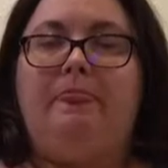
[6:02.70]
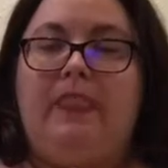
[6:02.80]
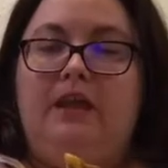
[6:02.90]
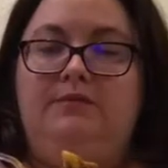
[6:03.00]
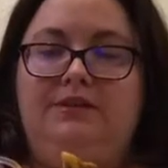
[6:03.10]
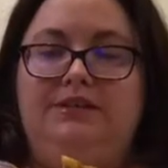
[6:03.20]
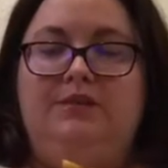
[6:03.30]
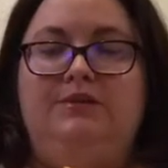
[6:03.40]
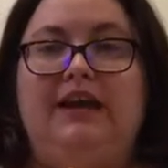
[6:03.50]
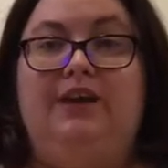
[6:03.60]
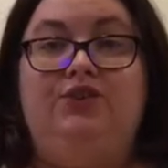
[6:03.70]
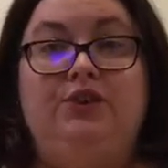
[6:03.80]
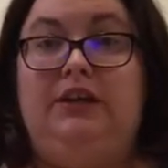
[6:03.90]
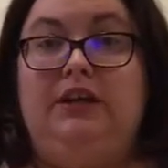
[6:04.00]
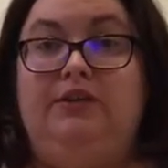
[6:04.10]
is because he was actually
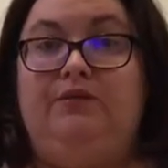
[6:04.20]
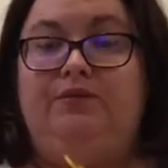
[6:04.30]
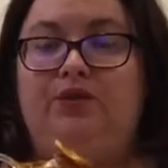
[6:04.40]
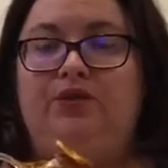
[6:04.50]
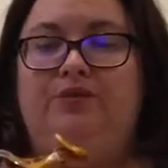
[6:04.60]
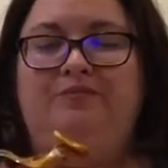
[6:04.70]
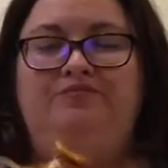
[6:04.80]
eating the food.